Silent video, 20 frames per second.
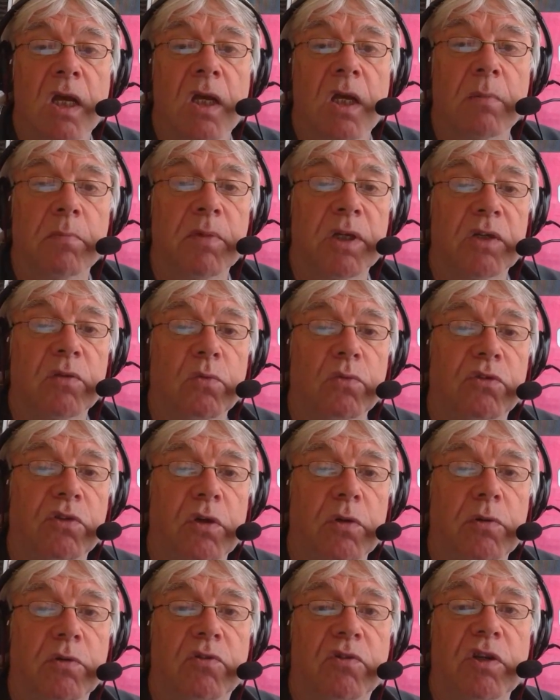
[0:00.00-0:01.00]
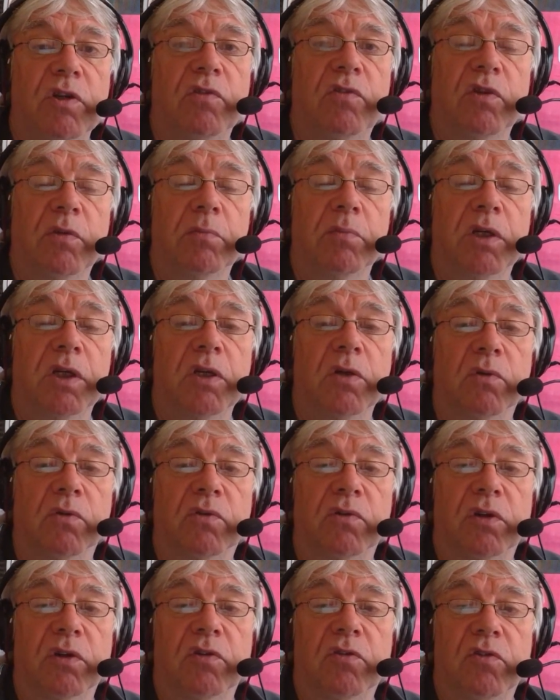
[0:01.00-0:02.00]
It also achieves something
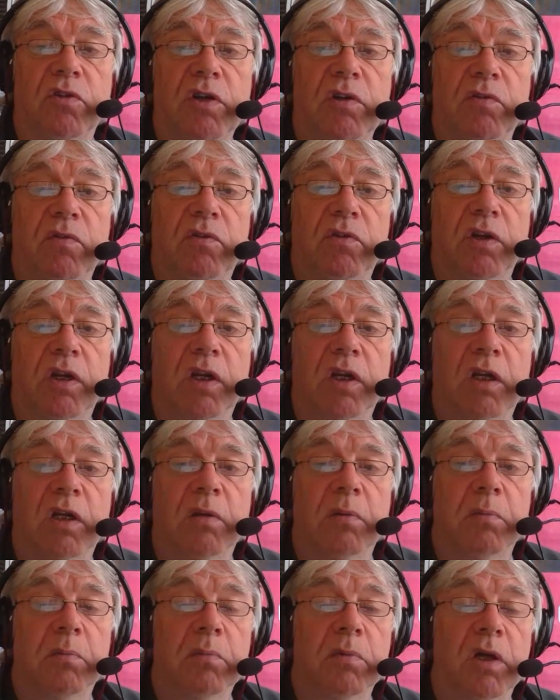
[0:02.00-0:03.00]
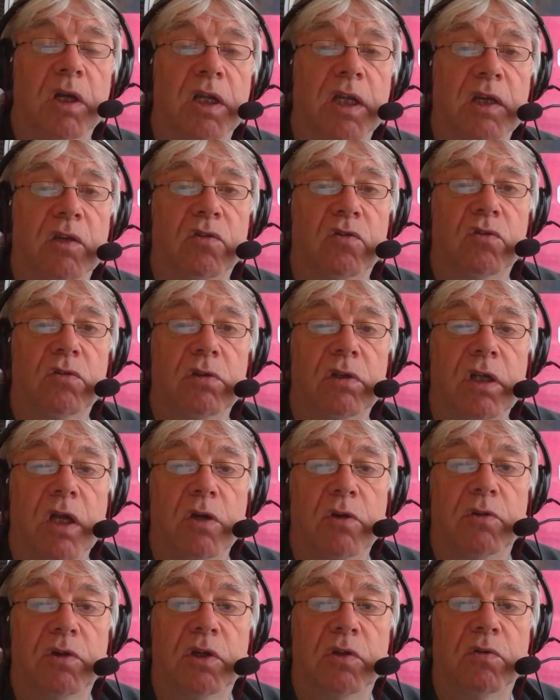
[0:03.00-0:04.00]
else. It achieves an extra
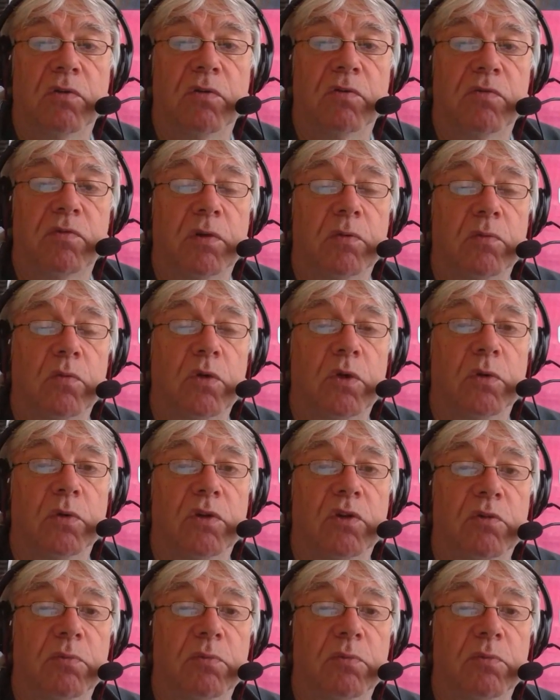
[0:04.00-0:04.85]
loading on the front wheel.